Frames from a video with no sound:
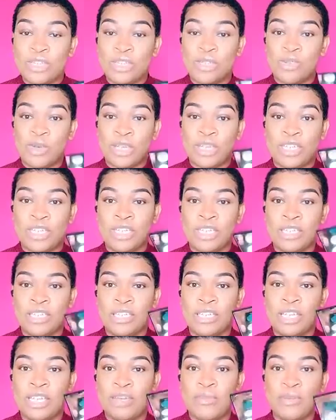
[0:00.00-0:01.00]
swatching,
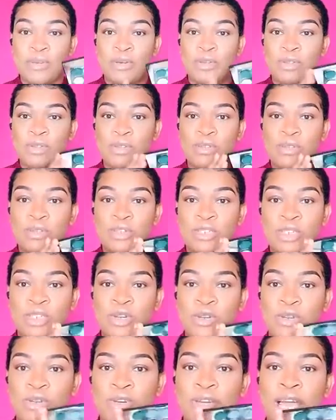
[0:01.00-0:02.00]
let me also show
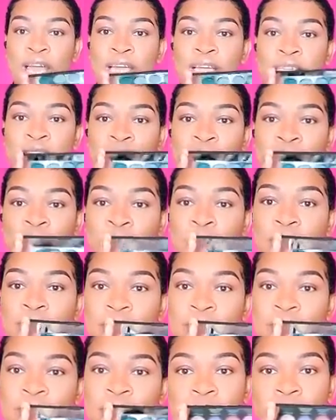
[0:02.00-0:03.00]
you guys the
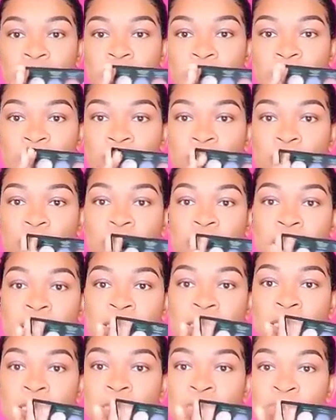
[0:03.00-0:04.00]
mirror. It also has
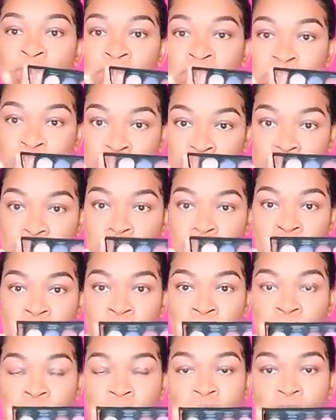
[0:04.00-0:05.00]
this big
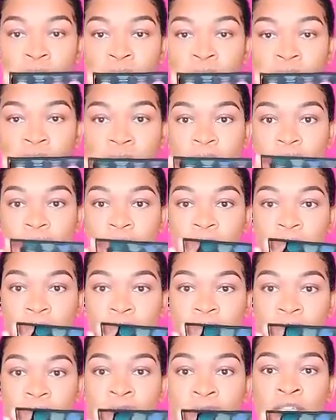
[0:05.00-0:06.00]
mirror,
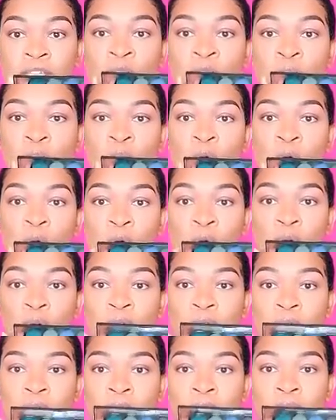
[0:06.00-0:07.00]
like the
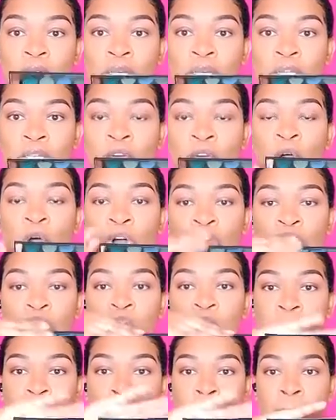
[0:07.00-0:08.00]
whole
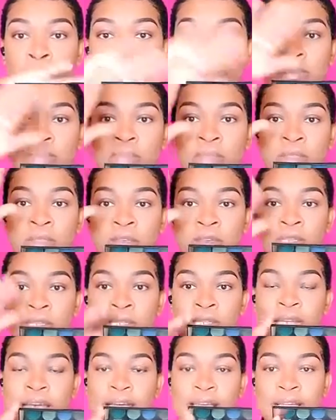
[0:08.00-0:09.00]
top
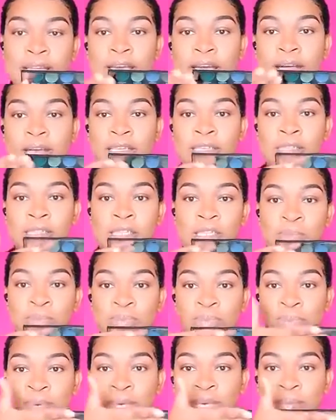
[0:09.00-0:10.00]
side has this
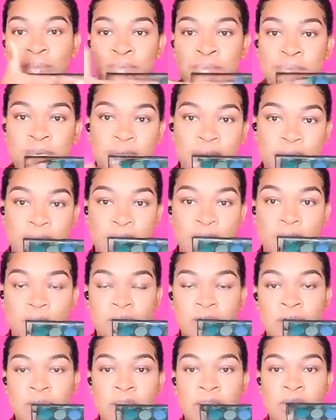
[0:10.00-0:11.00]
big mirror.
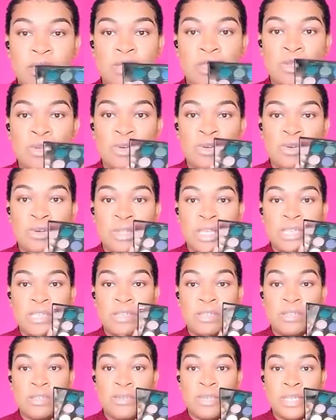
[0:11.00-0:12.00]
So
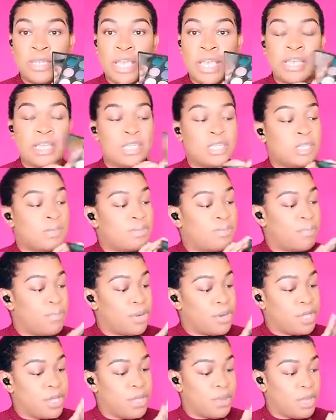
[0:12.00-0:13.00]
that's really, and it's a
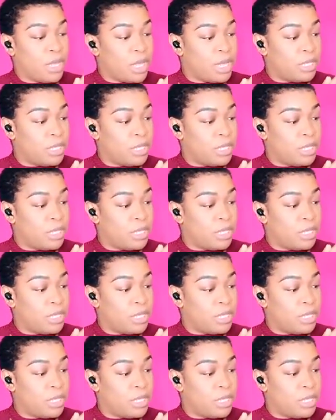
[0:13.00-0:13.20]
pretty